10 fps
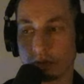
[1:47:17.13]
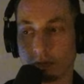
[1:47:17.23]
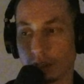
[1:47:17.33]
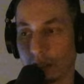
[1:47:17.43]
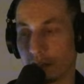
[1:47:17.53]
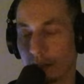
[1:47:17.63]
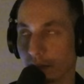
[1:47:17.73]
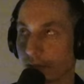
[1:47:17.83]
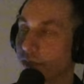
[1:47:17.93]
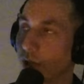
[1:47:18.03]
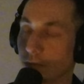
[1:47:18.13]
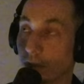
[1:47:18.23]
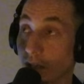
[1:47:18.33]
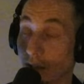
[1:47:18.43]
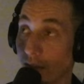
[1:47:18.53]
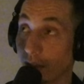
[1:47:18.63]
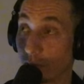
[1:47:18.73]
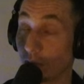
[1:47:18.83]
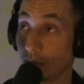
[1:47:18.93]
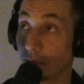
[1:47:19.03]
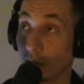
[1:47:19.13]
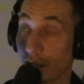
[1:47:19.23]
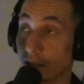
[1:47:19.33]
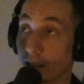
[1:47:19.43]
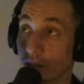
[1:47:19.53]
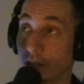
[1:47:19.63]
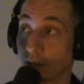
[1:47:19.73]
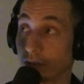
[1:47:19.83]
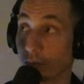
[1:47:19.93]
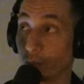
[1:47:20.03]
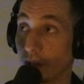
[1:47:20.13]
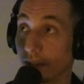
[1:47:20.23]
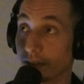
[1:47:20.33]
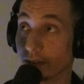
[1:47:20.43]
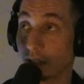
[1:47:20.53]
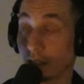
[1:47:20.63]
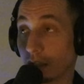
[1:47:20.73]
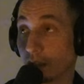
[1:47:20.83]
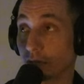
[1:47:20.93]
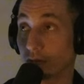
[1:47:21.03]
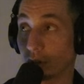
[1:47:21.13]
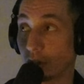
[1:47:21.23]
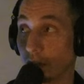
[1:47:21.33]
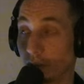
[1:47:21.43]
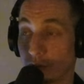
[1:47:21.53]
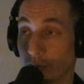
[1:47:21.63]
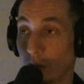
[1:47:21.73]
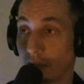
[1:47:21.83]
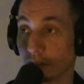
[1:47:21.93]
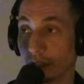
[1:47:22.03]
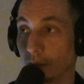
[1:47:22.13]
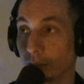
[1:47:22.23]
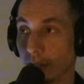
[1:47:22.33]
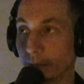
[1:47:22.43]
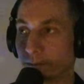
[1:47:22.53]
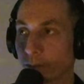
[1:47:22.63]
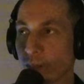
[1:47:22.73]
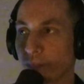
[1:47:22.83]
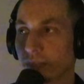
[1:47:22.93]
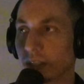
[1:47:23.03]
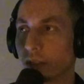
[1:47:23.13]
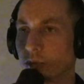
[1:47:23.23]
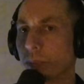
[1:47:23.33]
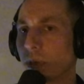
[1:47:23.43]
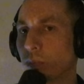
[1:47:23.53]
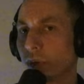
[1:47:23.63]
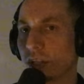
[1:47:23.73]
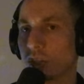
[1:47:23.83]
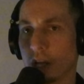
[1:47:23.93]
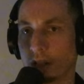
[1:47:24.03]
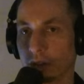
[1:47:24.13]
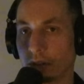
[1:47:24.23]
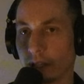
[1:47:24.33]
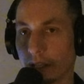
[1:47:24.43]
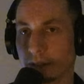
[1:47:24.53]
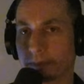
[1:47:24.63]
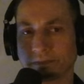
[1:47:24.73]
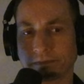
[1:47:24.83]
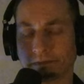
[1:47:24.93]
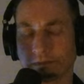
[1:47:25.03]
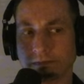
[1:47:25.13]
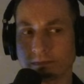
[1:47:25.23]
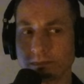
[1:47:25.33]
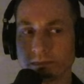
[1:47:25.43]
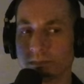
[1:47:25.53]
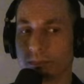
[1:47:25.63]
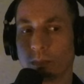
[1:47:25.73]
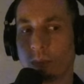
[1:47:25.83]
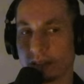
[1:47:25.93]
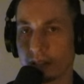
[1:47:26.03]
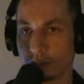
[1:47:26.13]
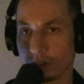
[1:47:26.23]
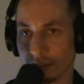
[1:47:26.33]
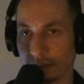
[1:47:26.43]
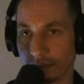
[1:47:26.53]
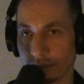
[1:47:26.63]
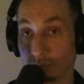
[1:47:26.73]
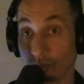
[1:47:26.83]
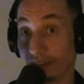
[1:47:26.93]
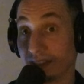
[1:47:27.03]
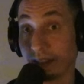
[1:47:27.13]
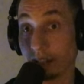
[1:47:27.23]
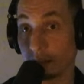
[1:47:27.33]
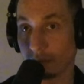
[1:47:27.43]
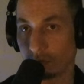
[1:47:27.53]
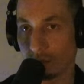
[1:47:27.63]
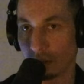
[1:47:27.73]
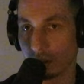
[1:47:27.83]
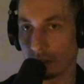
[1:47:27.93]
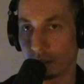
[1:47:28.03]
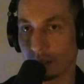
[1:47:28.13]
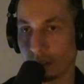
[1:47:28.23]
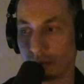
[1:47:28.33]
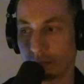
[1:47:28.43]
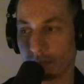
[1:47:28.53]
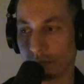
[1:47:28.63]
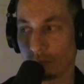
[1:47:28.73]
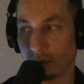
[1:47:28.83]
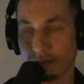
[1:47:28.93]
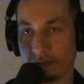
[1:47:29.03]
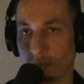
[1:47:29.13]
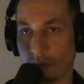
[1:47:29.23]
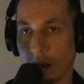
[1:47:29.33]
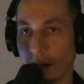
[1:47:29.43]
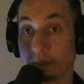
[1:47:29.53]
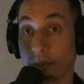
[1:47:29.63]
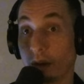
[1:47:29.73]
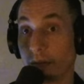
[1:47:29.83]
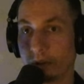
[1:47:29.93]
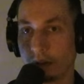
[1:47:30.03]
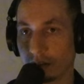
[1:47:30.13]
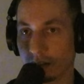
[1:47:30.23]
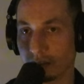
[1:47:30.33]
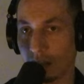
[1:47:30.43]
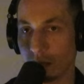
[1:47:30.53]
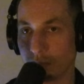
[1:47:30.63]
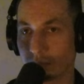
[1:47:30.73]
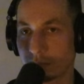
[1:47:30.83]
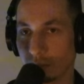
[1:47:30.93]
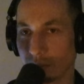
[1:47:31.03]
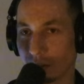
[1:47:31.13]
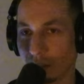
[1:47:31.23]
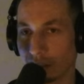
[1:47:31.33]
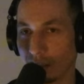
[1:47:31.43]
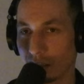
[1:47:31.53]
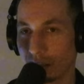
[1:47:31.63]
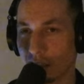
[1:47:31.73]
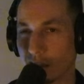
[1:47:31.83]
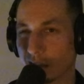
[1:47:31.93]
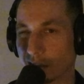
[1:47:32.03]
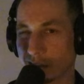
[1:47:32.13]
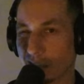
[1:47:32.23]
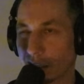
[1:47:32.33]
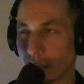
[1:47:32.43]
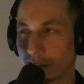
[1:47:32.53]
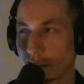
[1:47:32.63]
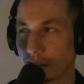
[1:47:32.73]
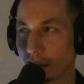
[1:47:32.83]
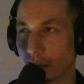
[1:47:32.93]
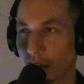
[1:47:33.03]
uh, I'm trying to think what my intention actually was. I can't recall. It was a while ago, but it would be pretty general. Like, my intention is to receive what a um, what is in my highest benefit at this time, something like that. Because mm-hmm. like I didn't